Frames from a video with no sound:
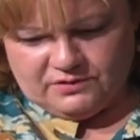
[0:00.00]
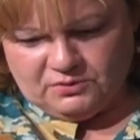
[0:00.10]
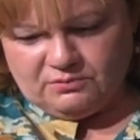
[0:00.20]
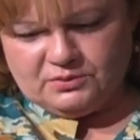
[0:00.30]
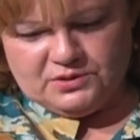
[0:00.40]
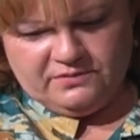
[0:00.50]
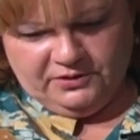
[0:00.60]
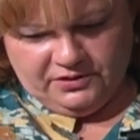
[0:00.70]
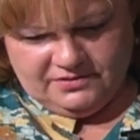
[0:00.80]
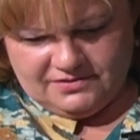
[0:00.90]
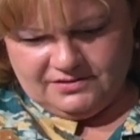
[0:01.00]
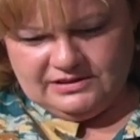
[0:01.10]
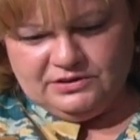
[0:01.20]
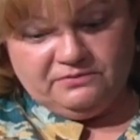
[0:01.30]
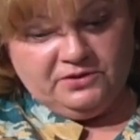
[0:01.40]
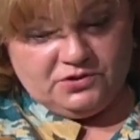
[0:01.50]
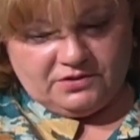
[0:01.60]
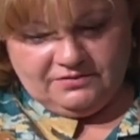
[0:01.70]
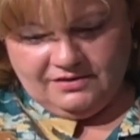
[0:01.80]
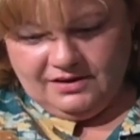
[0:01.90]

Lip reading: but perseverance, you have vision.